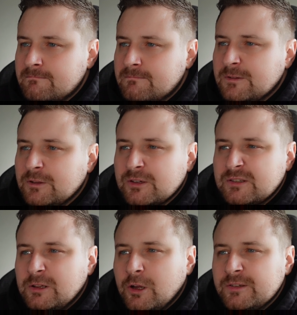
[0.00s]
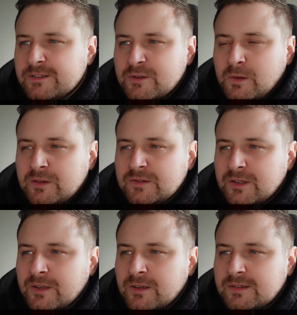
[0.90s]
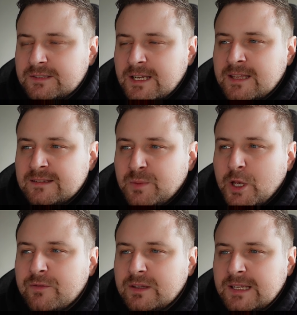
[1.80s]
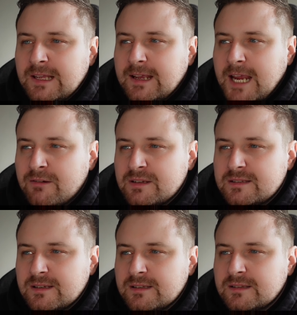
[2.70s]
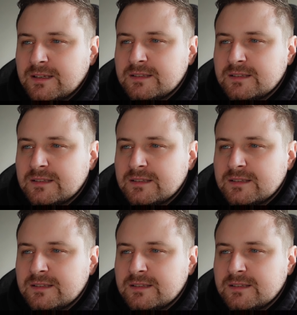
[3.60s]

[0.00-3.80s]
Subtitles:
Those closest to Alonso say that it's perfectly in character, that he's